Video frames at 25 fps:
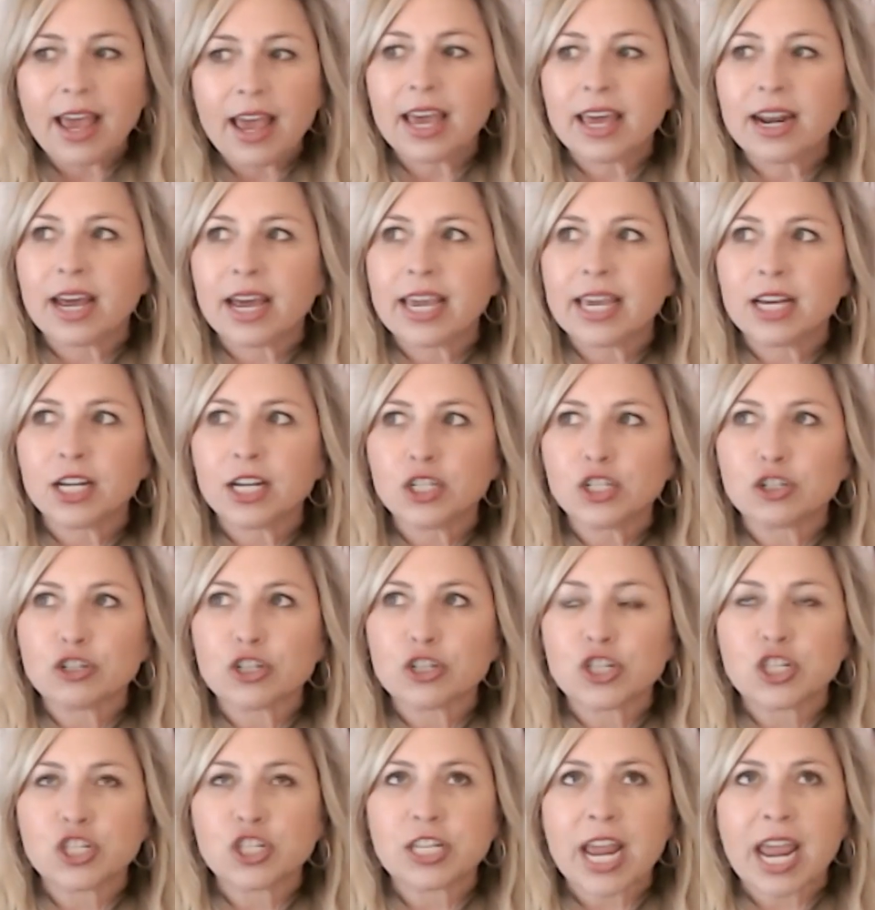And I
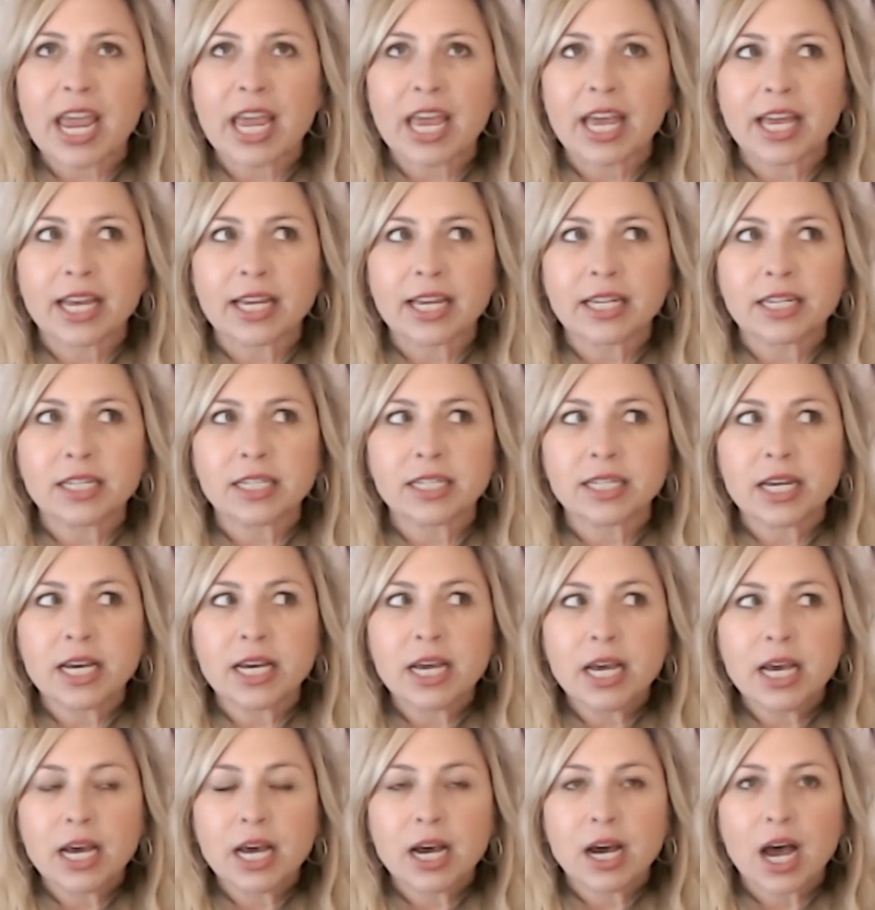understand
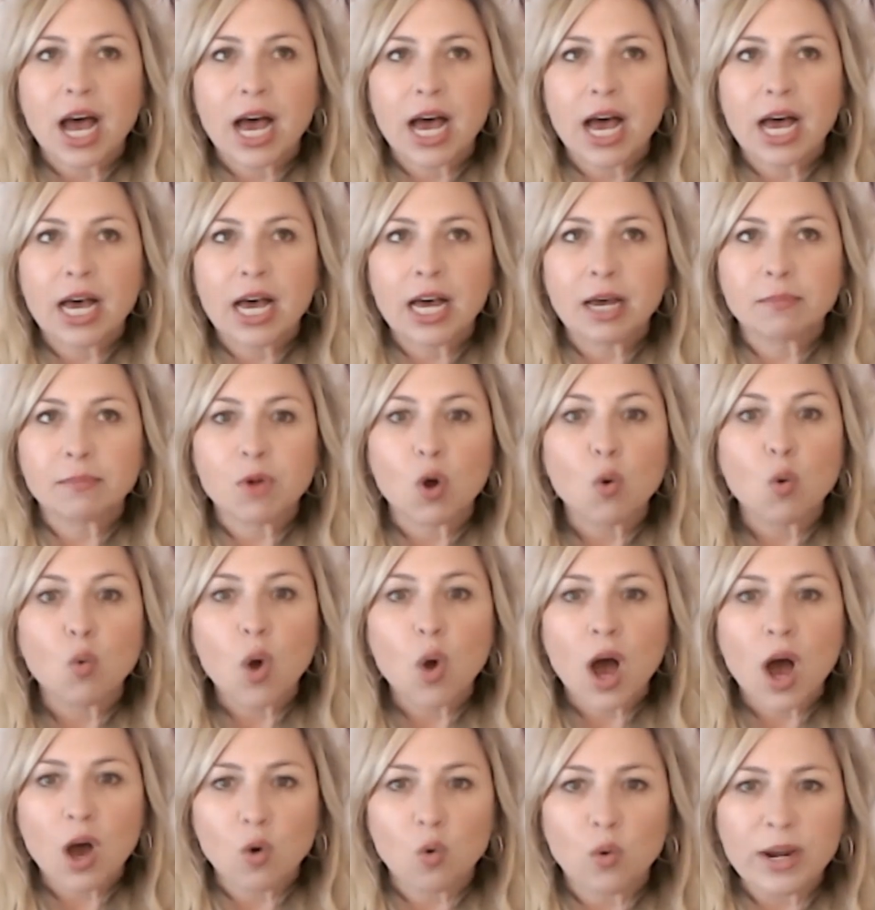
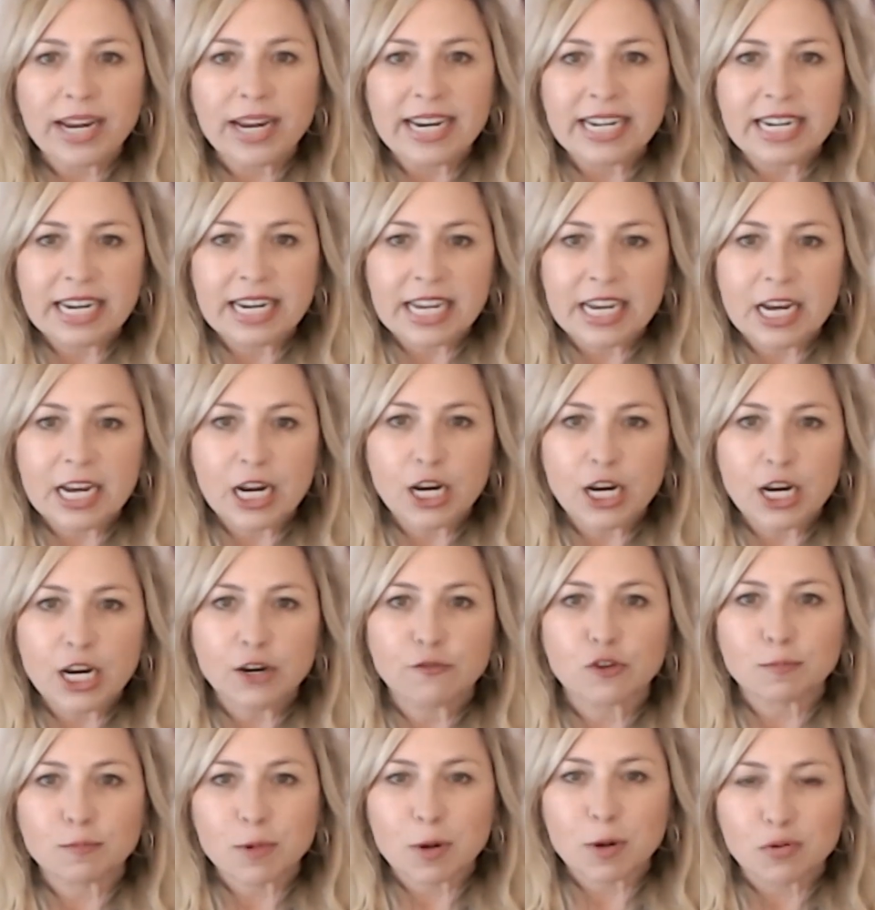what we need
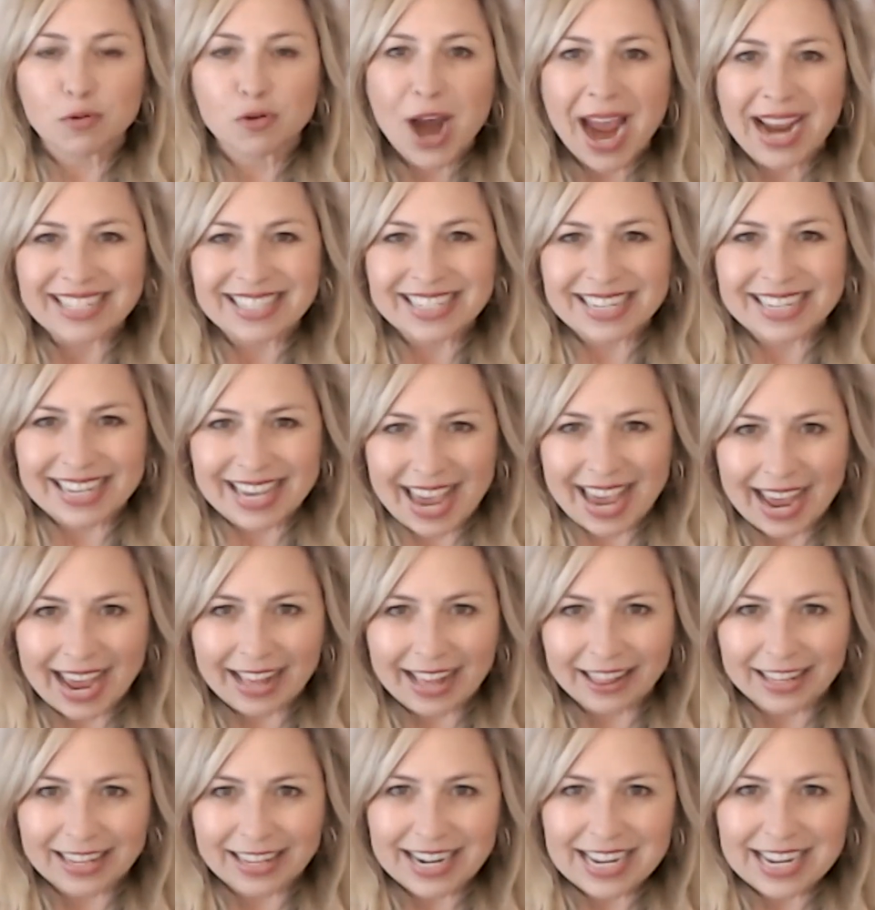from a
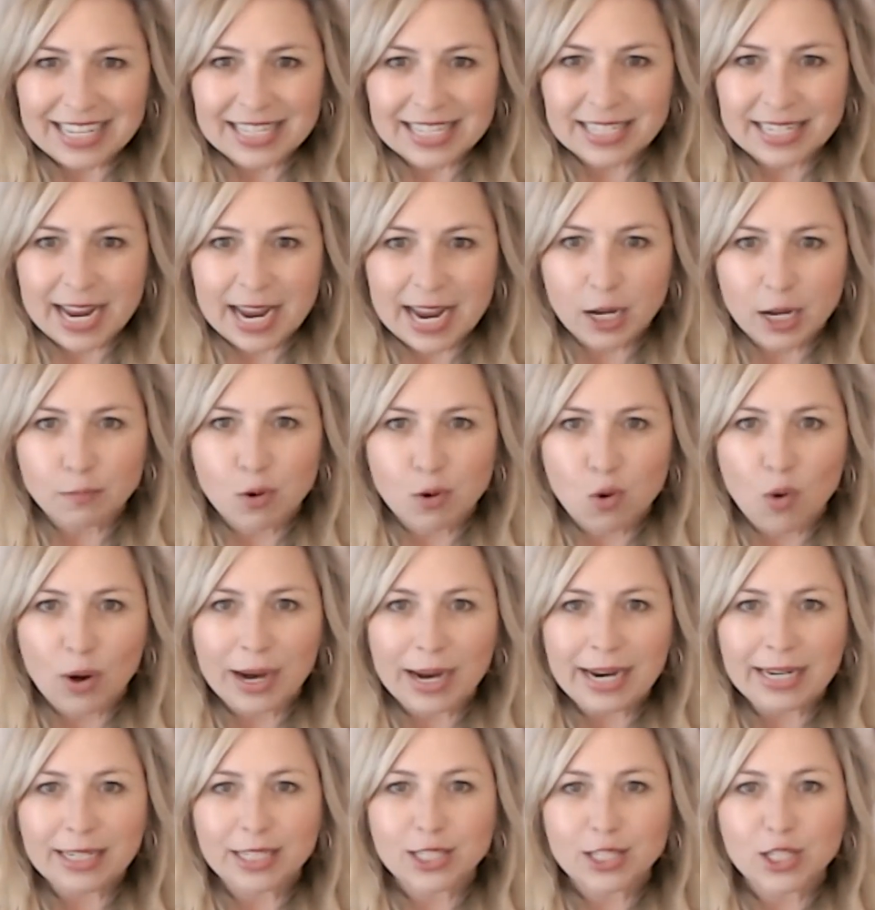practicality
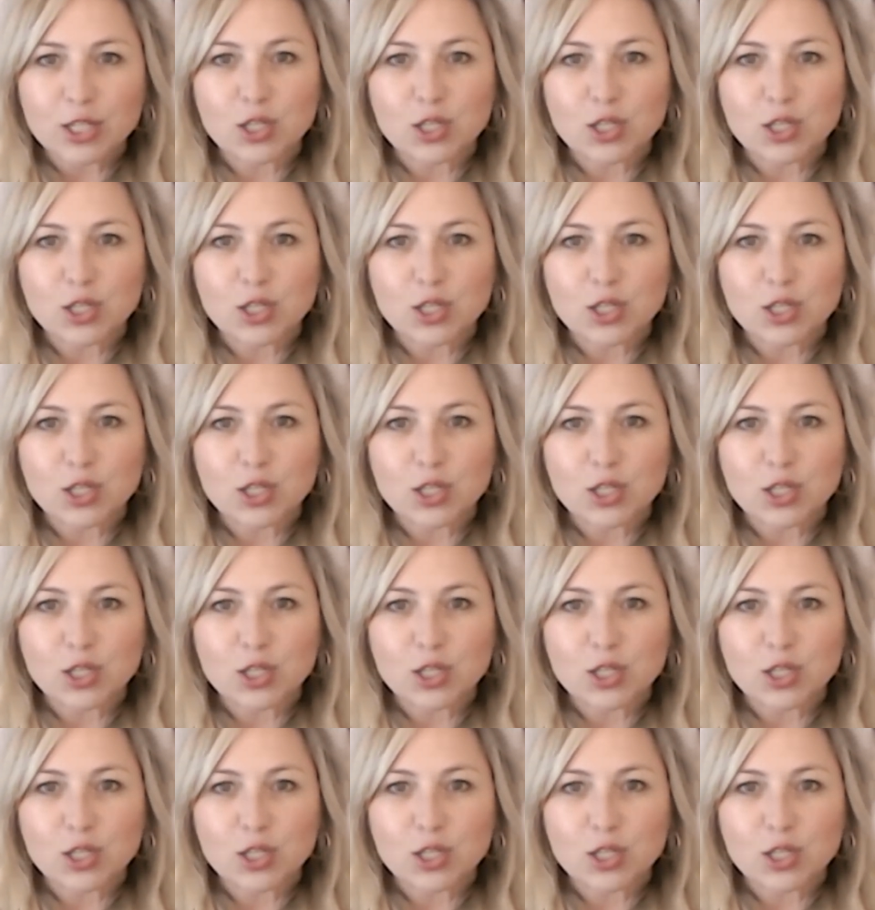standpoint.